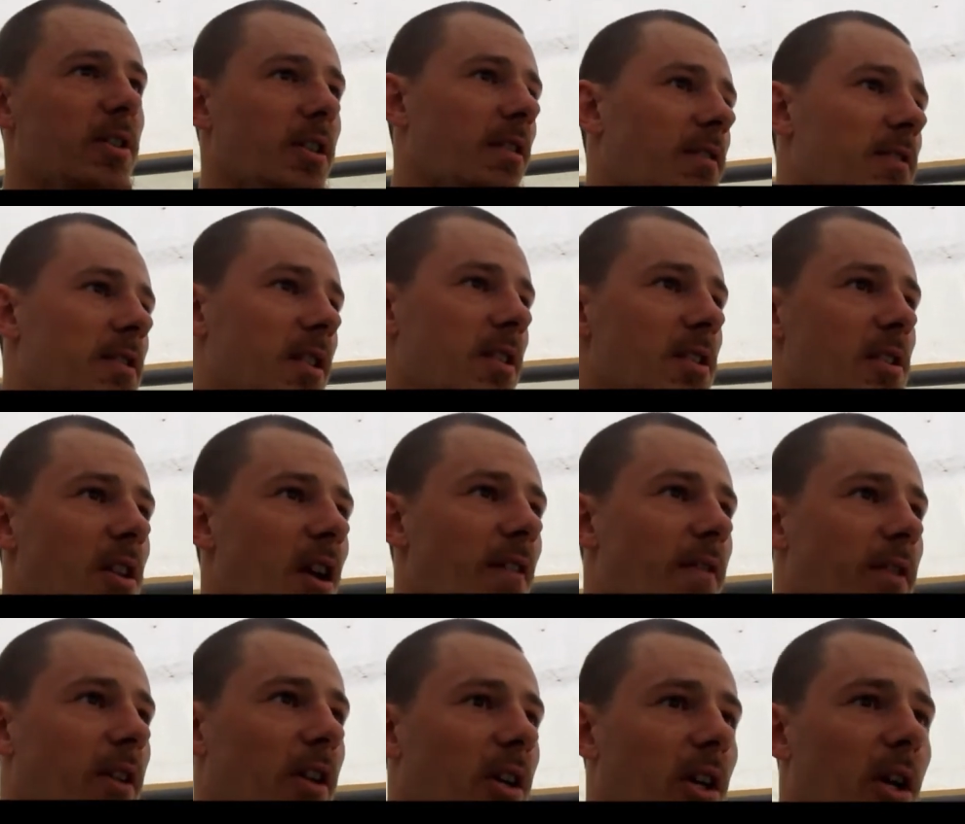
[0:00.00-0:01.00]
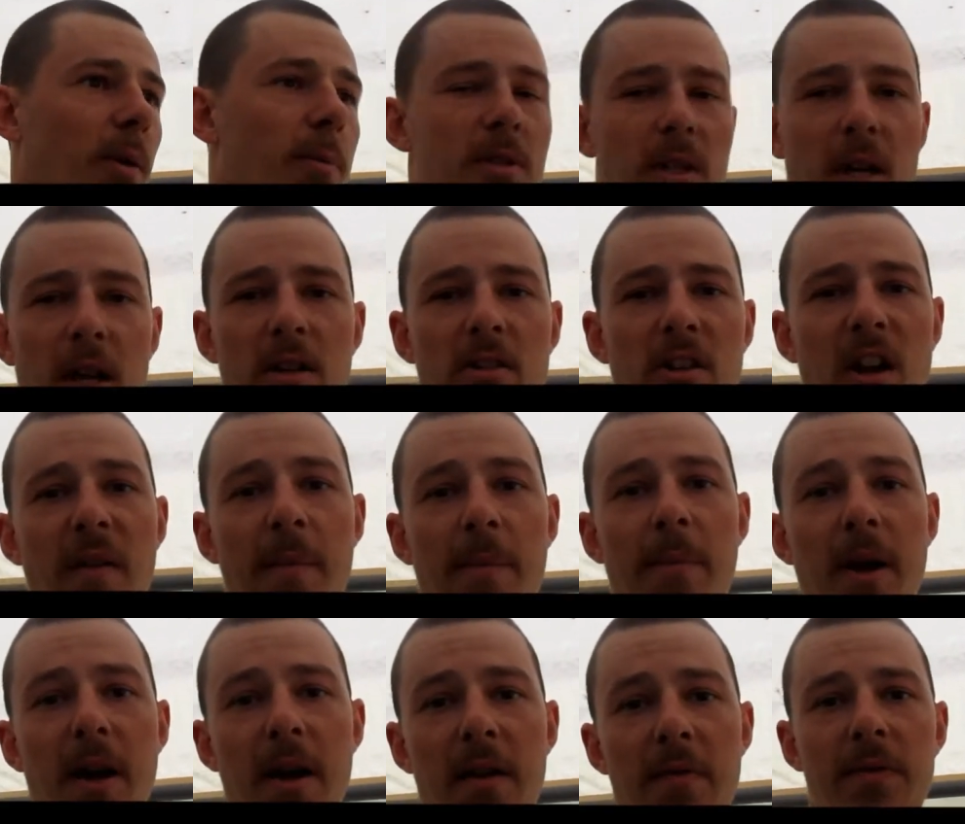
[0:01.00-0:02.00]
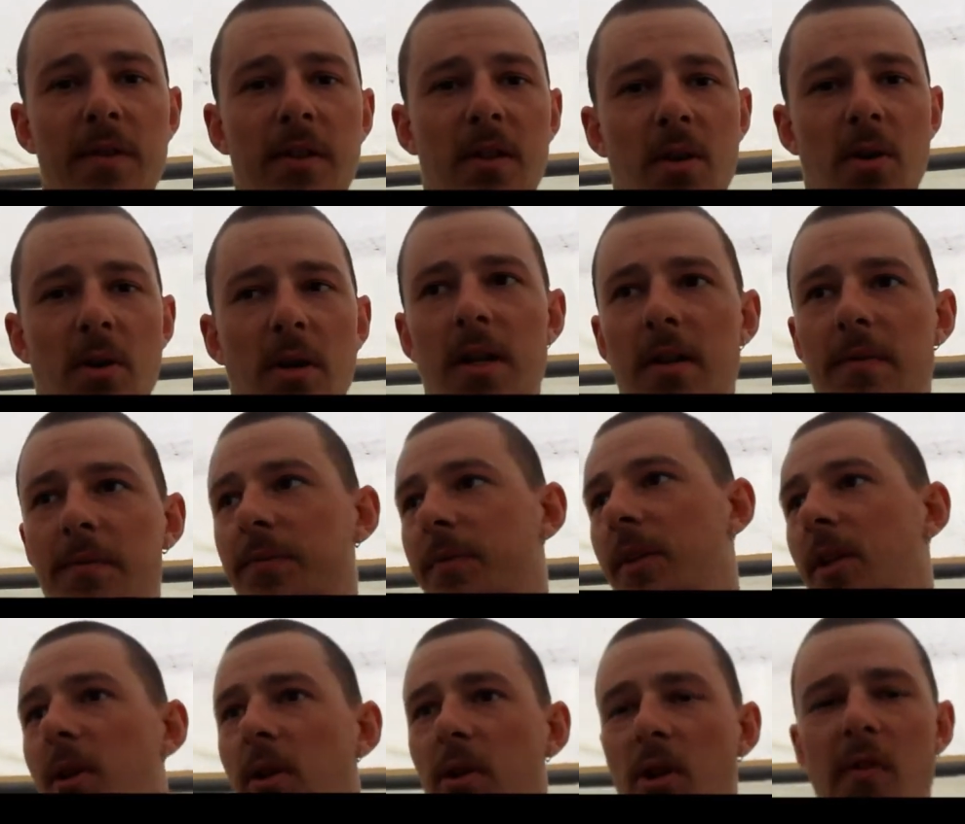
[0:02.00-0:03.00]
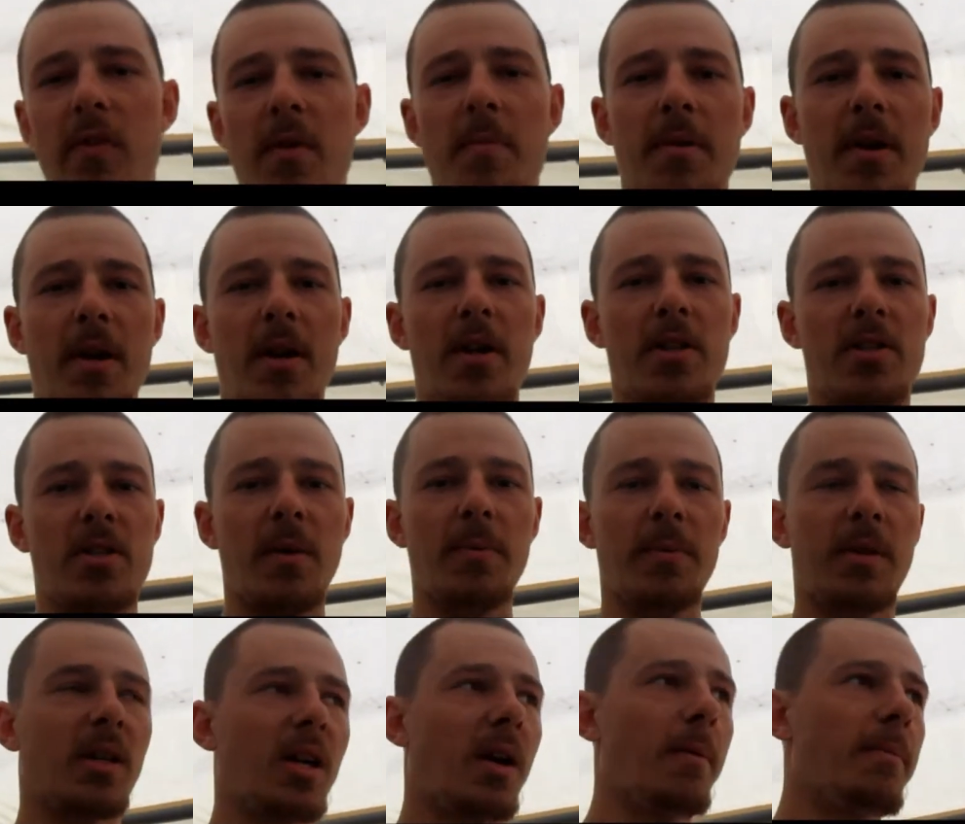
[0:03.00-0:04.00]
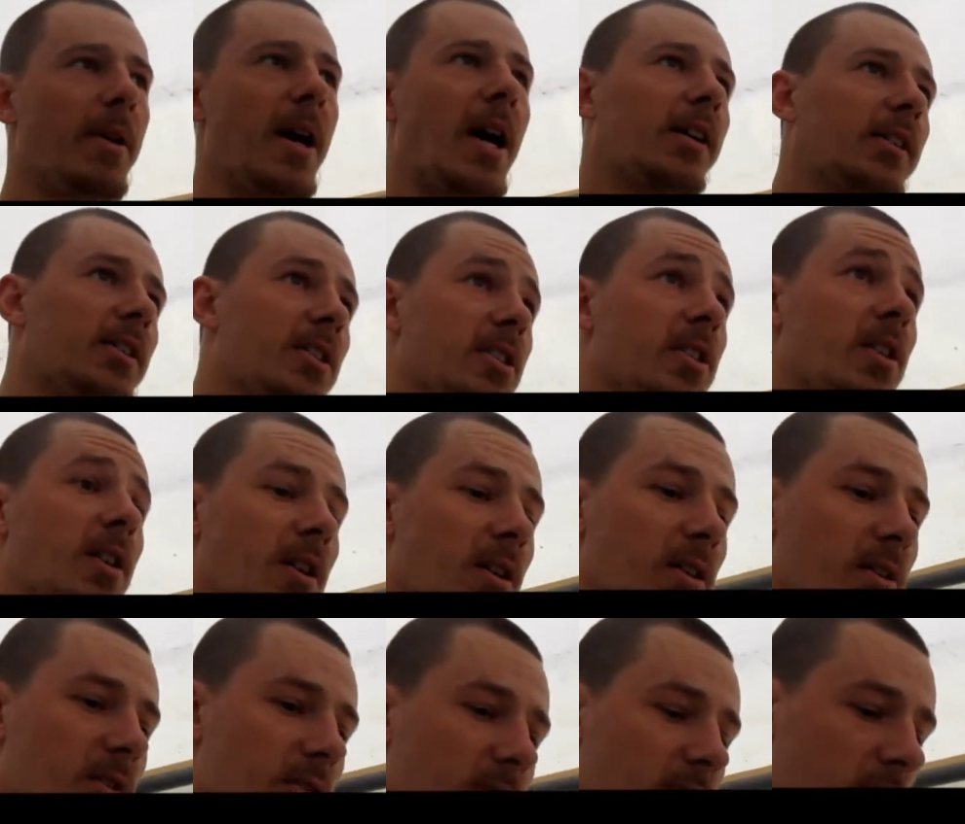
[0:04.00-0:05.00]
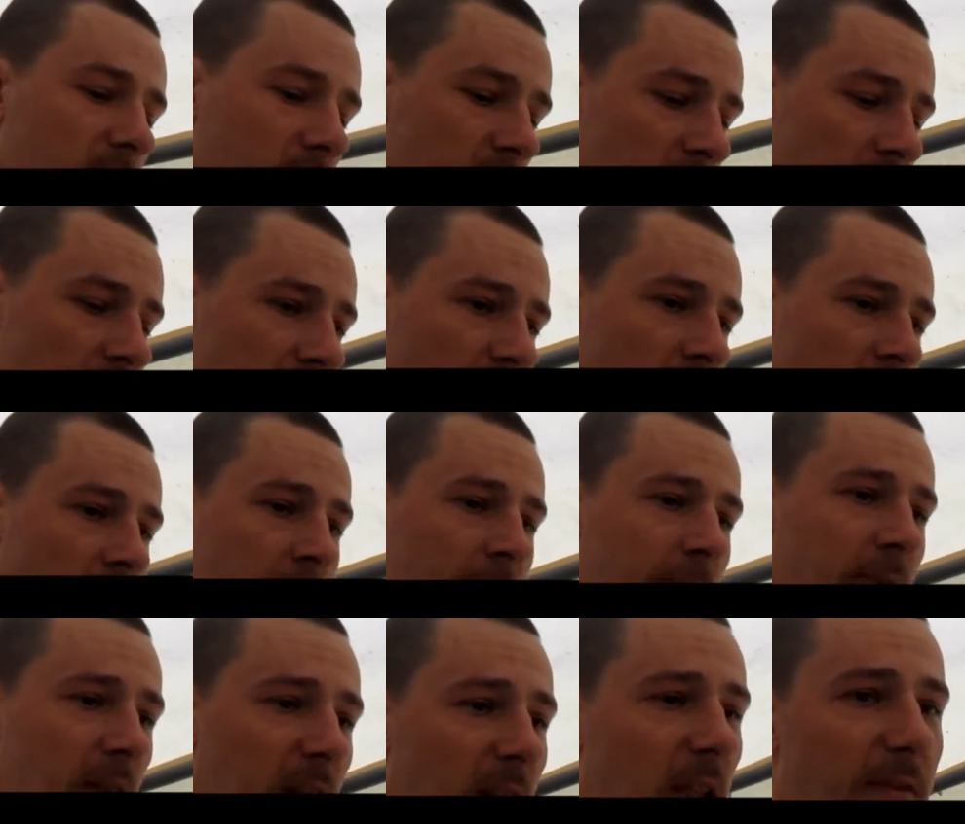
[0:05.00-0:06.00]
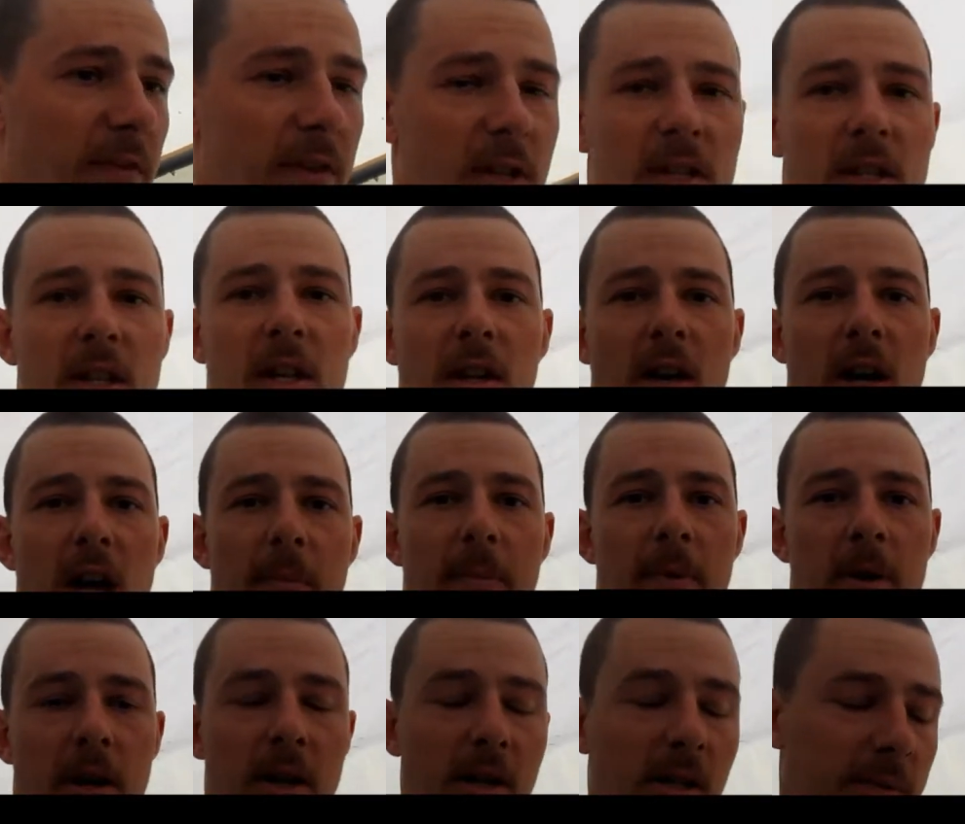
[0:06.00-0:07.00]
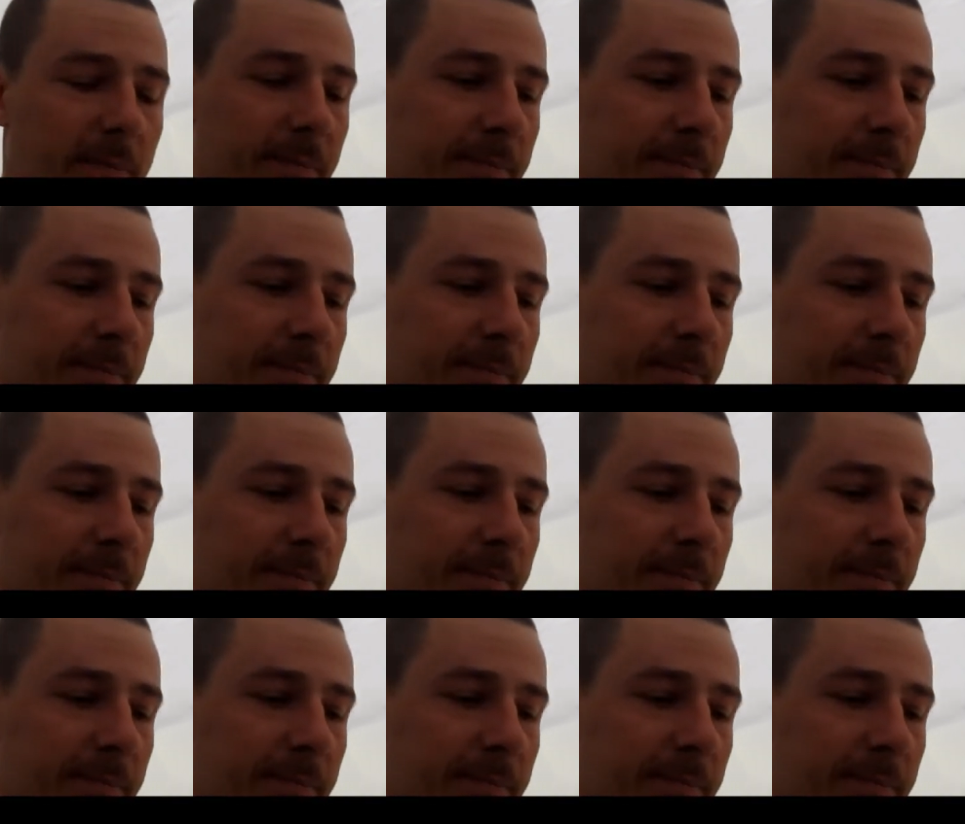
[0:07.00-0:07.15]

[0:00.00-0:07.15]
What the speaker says: I've seen stuff on the curbside, drive by it and go get, you know, a loaf of bread or something and come back and it's gone. So if you see it, hop on it.